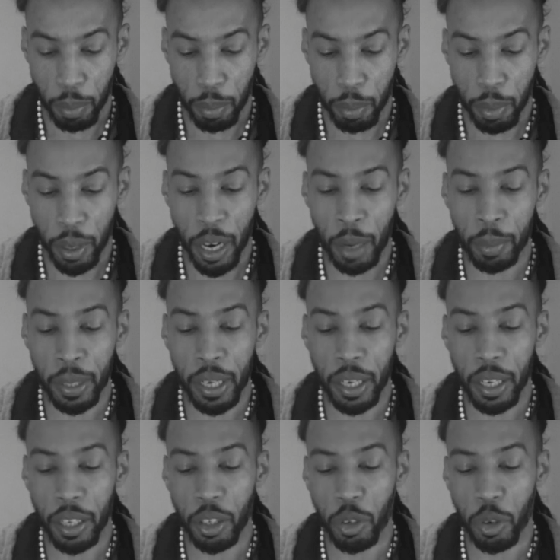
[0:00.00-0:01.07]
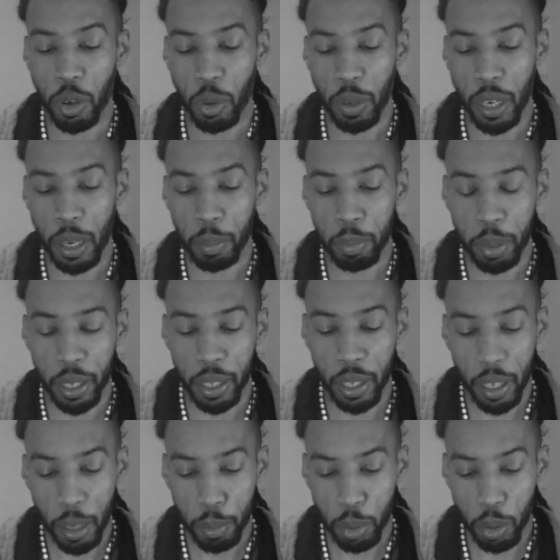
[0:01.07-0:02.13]
But I'm getting, you know what I'm picking
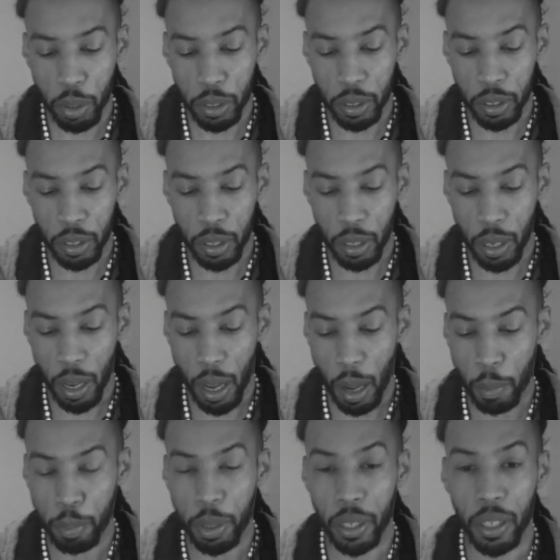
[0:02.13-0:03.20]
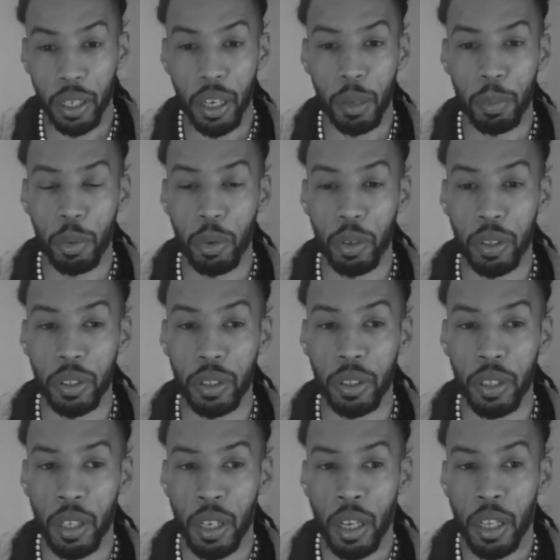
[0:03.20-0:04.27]
up on? I'm picking up on
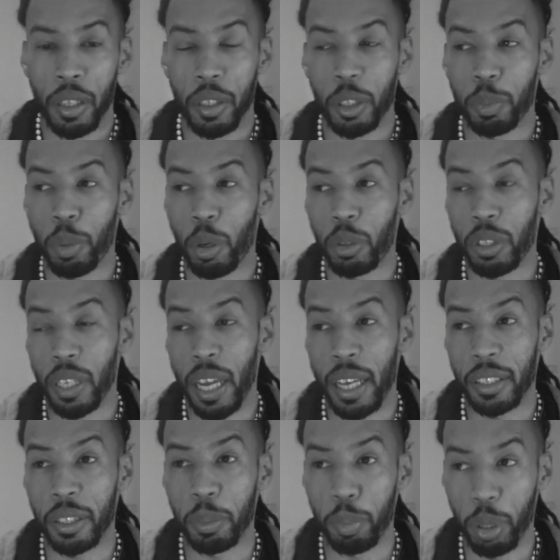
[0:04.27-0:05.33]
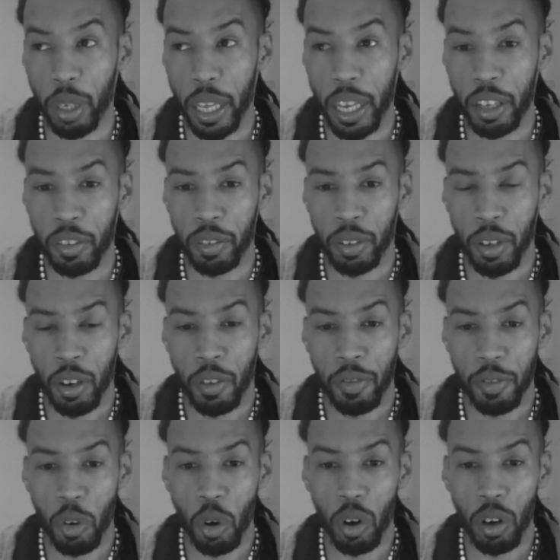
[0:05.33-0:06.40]
this person has a plan
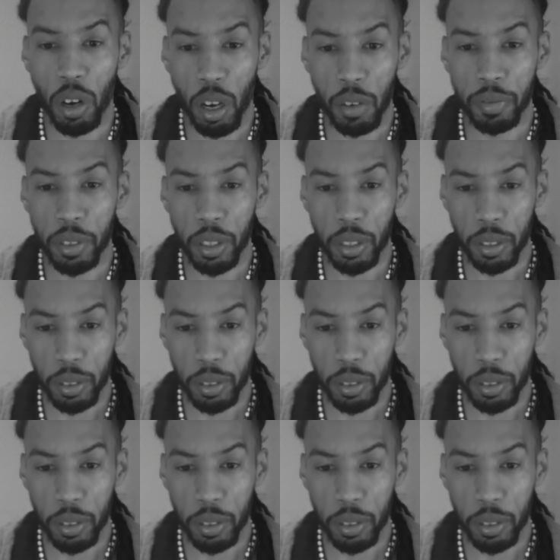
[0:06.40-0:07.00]
for lover.